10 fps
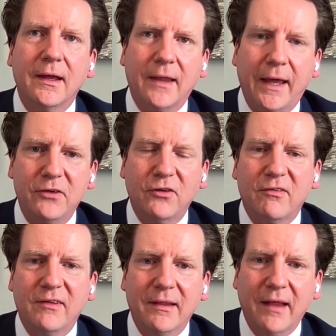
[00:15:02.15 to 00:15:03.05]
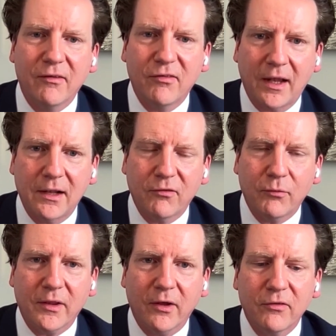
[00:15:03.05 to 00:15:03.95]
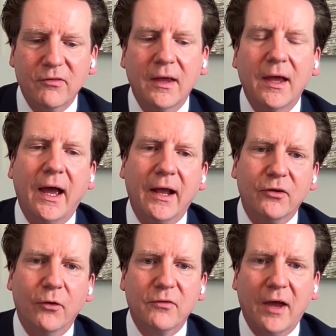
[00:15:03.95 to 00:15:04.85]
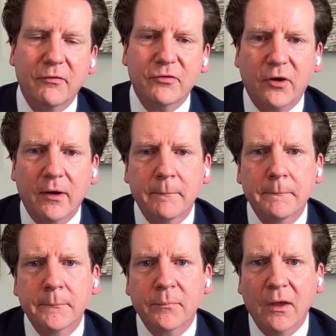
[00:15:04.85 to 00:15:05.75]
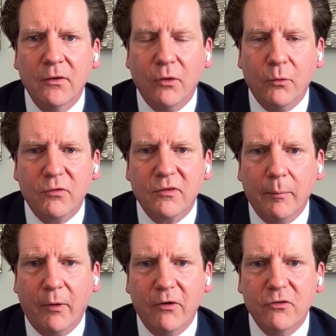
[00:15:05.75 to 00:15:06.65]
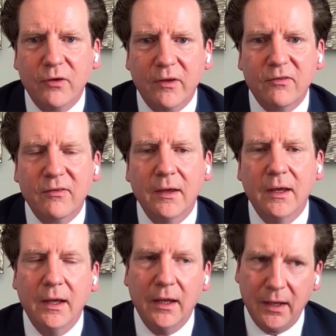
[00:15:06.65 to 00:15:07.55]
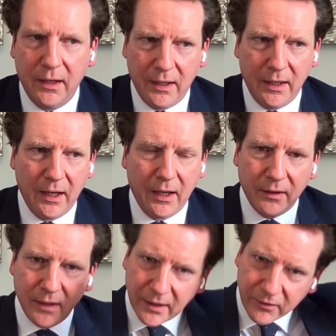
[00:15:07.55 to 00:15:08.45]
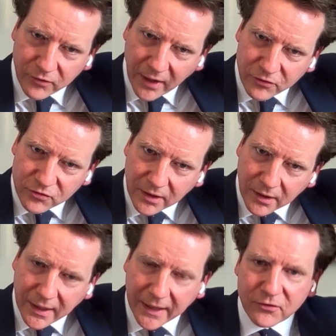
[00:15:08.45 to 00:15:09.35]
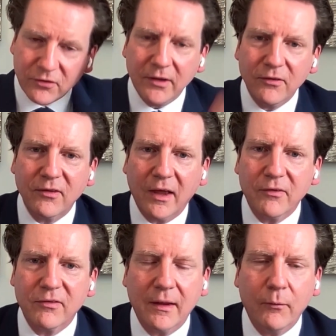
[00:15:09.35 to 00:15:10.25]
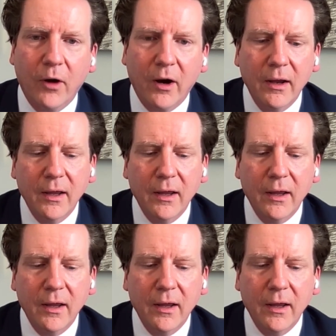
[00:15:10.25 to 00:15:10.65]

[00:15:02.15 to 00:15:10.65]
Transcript: The HSE then settles with us and goes after those laboratories, international entities as they were,